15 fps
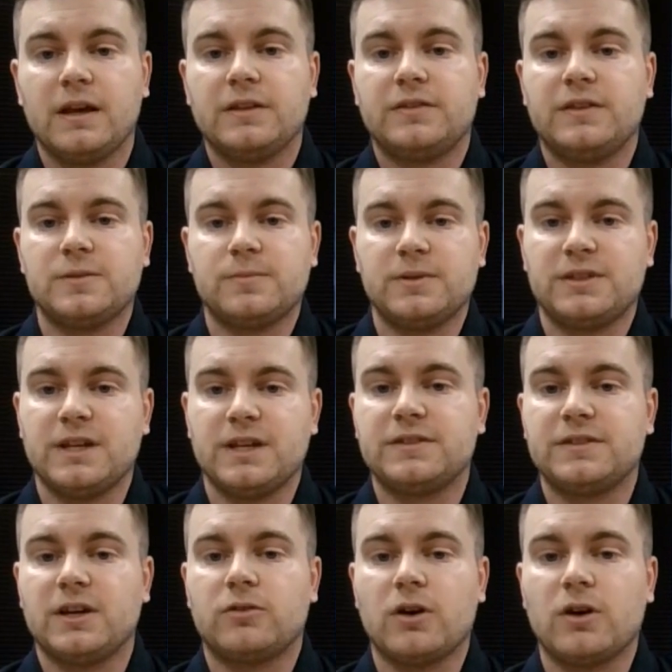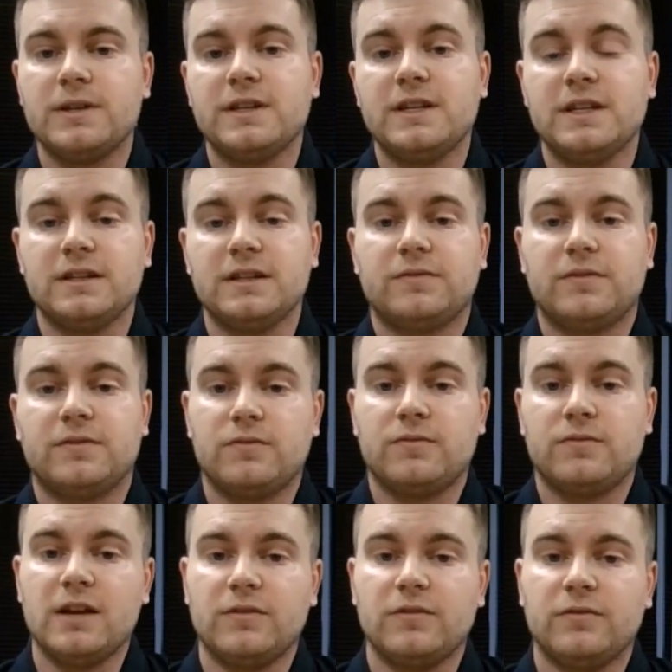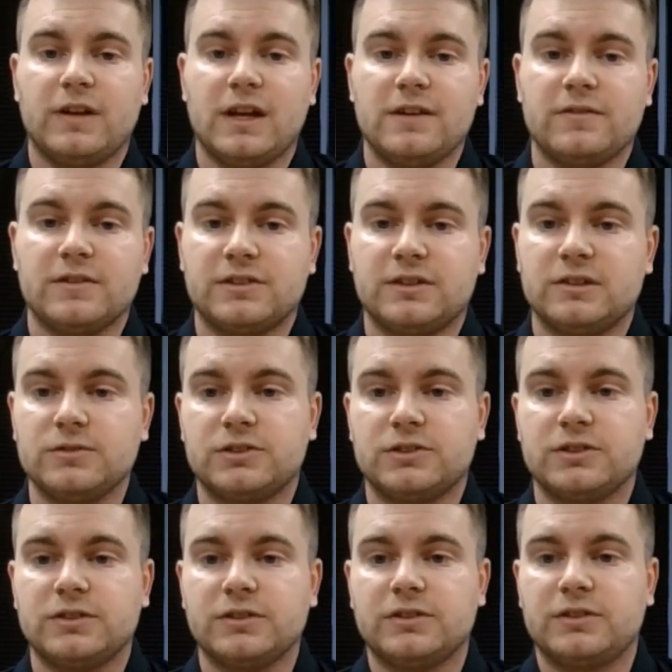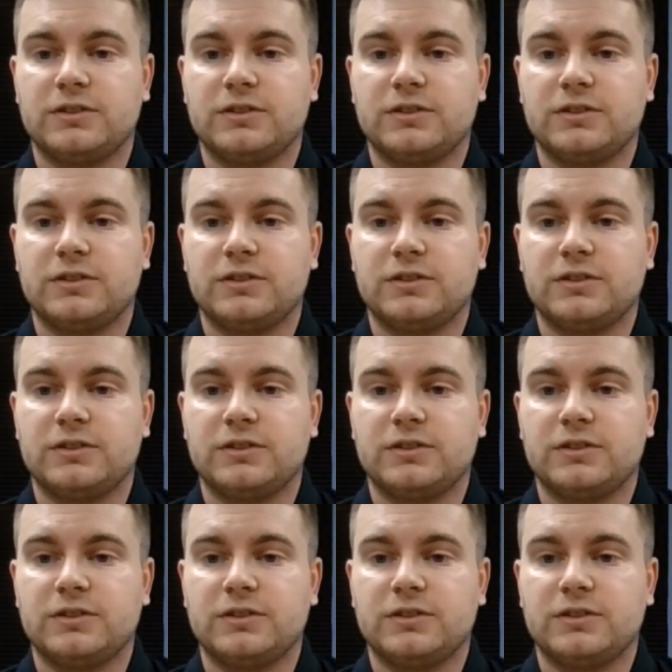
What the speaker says: This presents a growing need for the relevant flavouring solutions,